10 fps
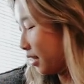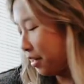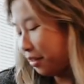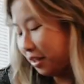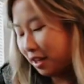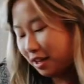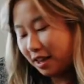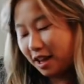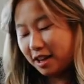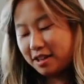I really like
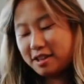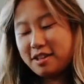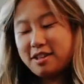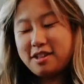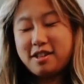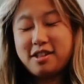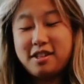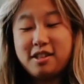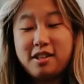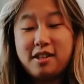that. Thank you.
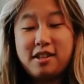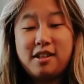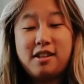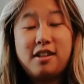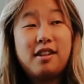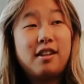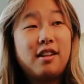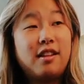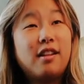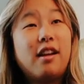I'm glad you like
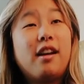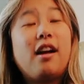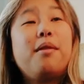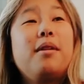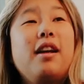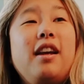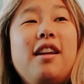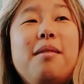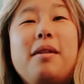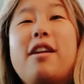that. I, want to hang
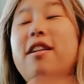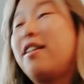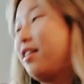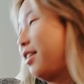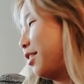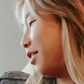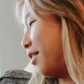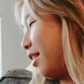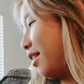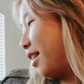it in my car because you know
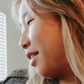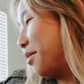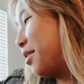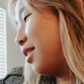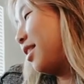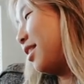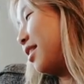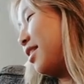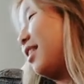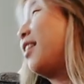okay. how like those
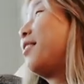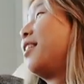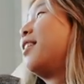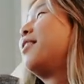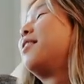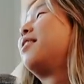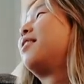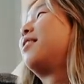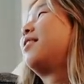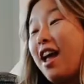things. I don't know. Mm-hmm.
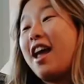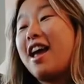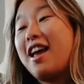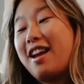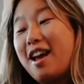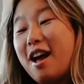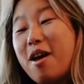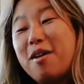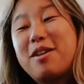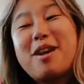and
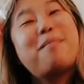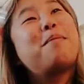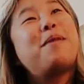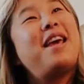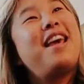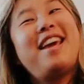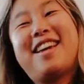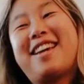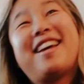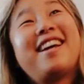oh, you got me
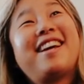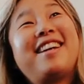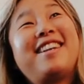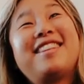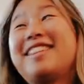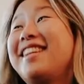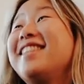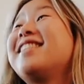pink. You see,